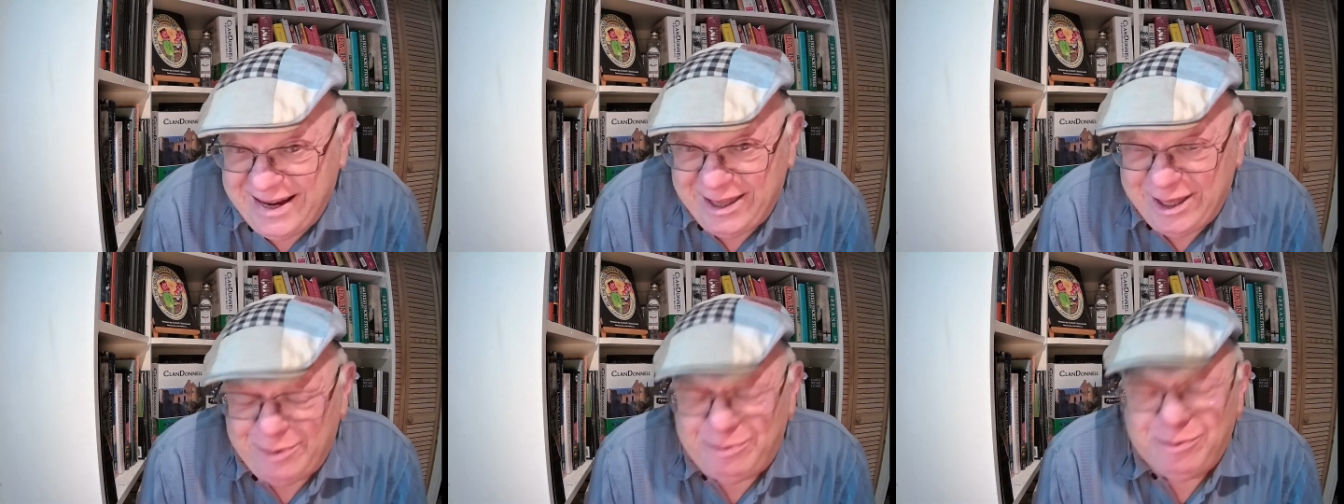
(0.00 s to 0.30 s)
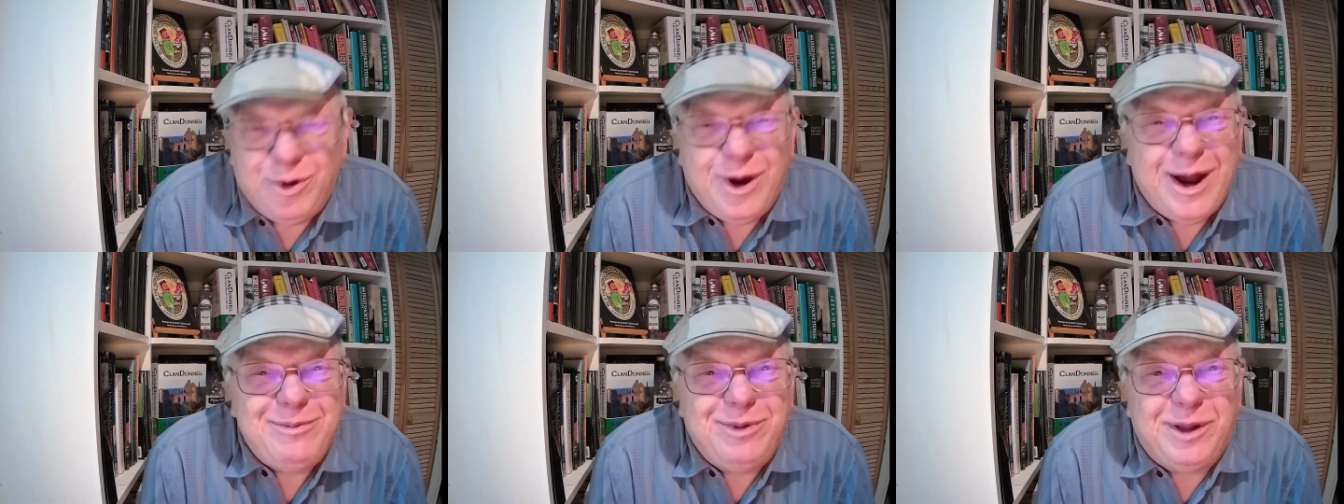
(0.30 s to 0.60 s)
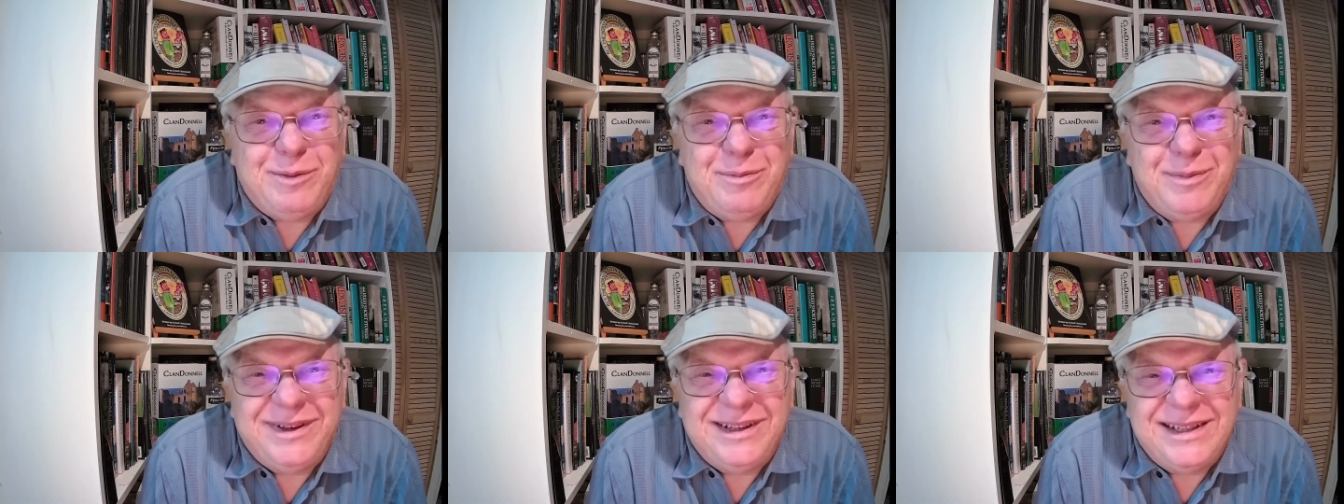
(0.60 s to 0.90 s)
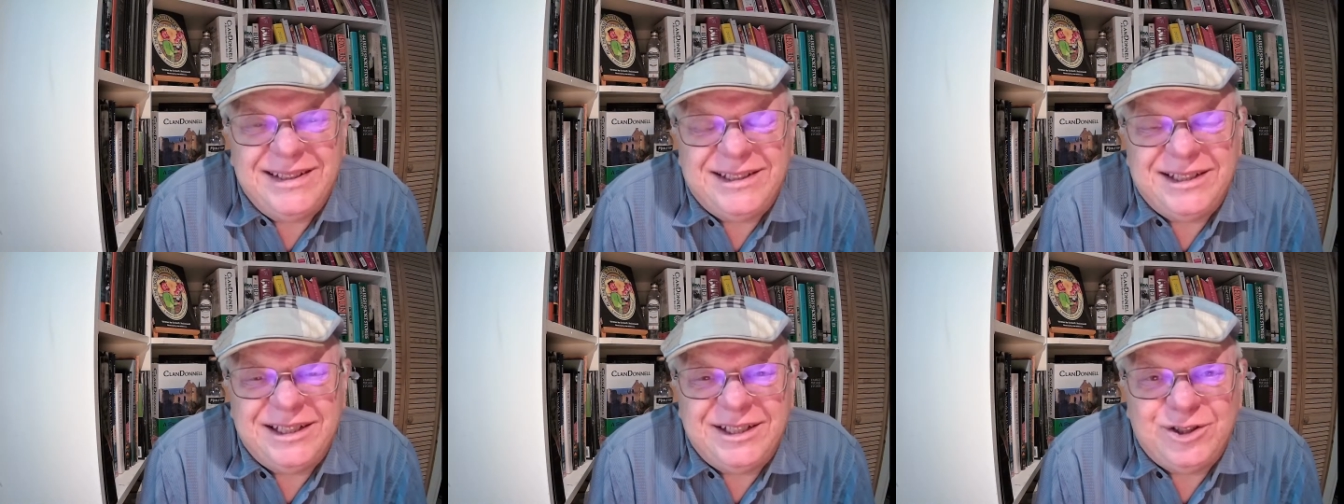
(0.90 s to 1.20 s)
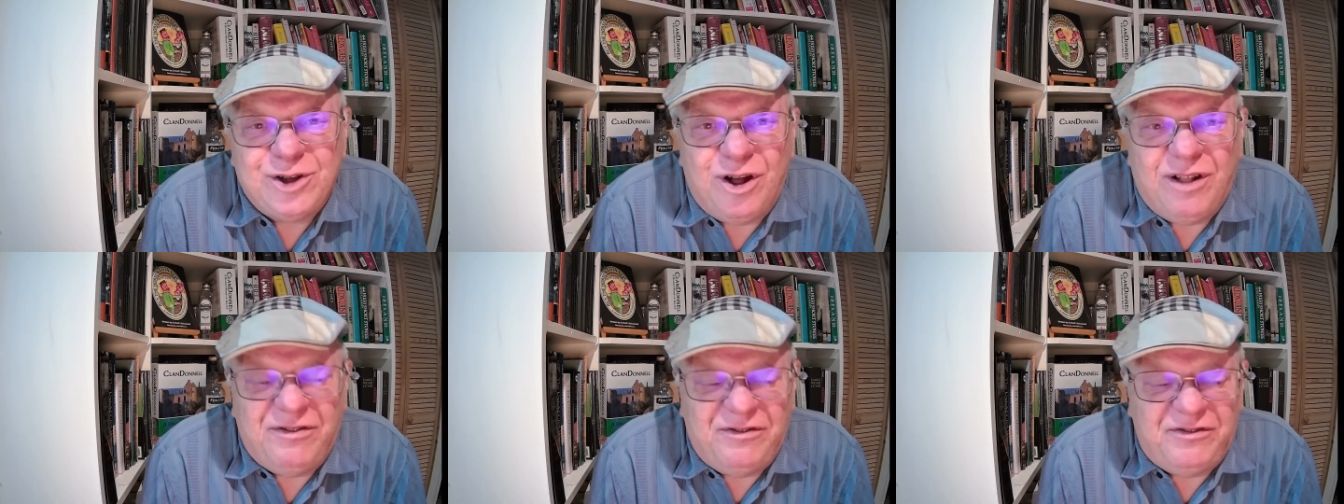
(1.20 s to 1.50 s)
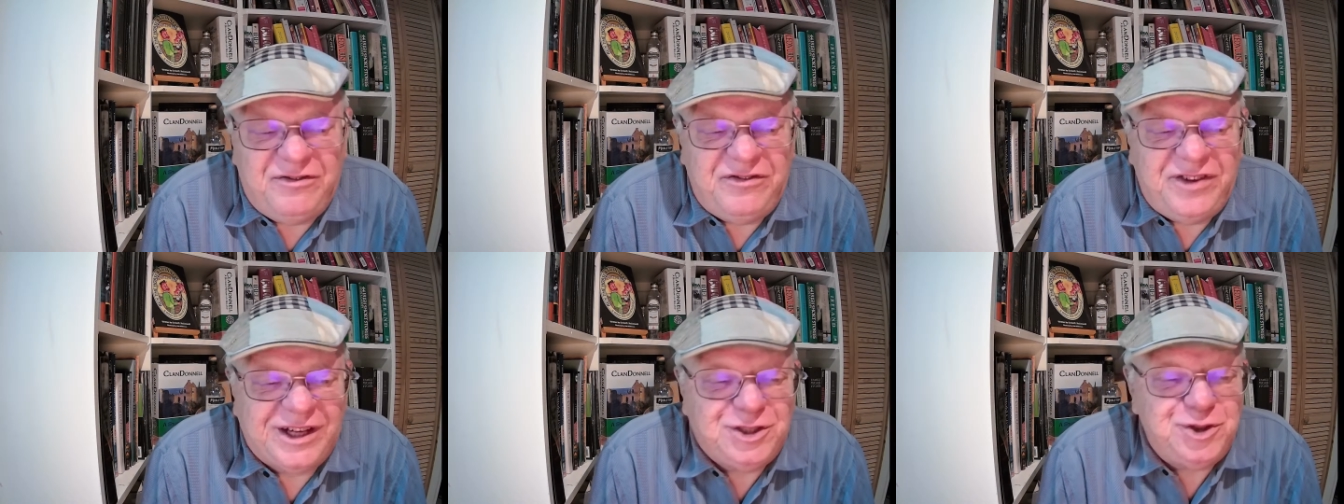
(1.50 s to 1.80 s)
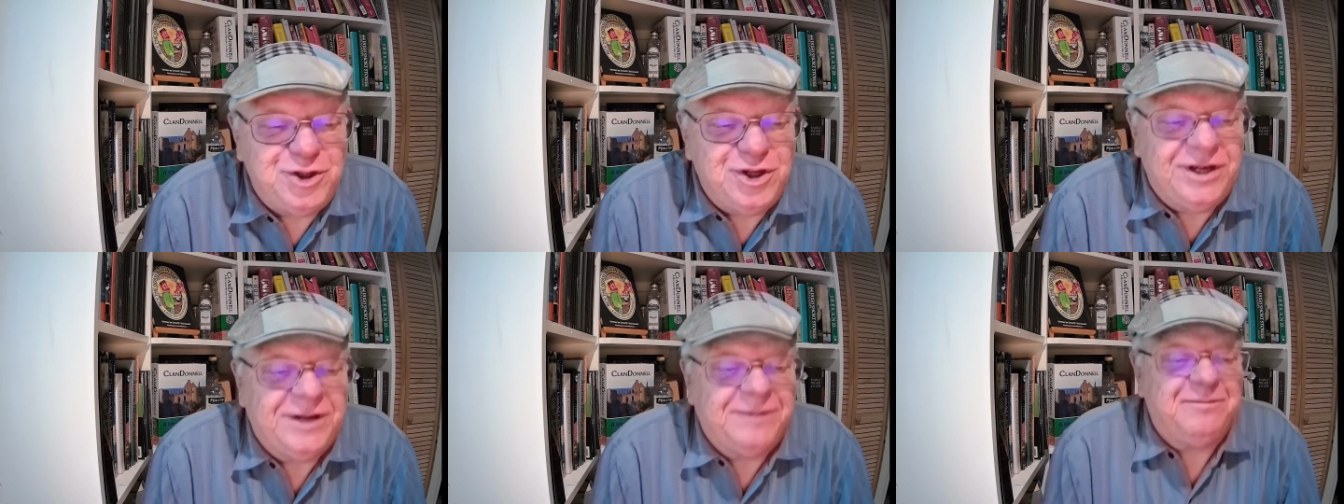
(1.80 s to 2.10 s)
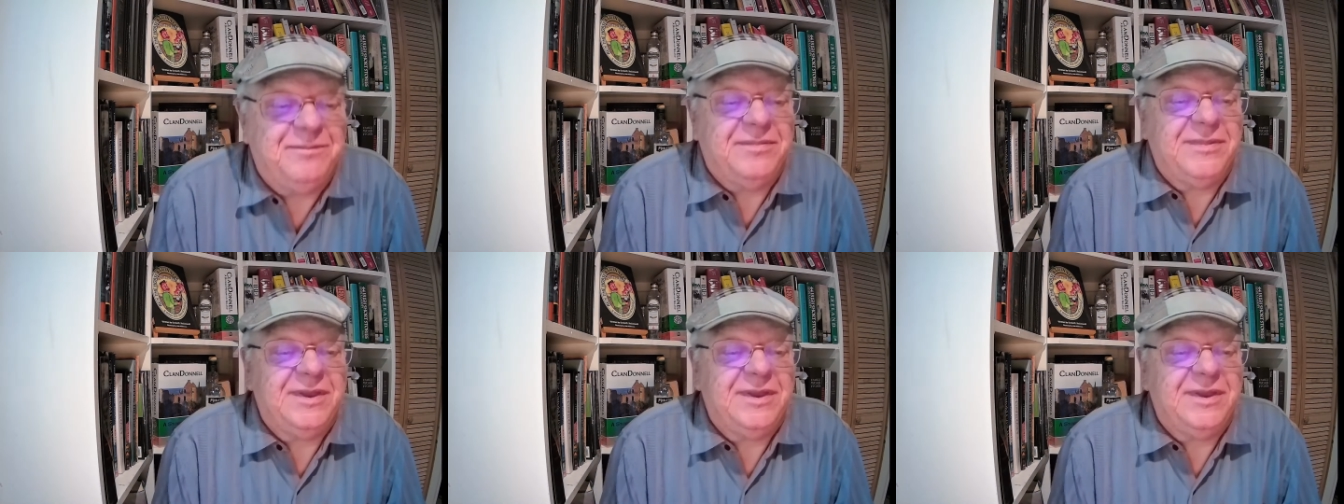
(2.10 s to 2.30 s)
The problem is it's all fiction.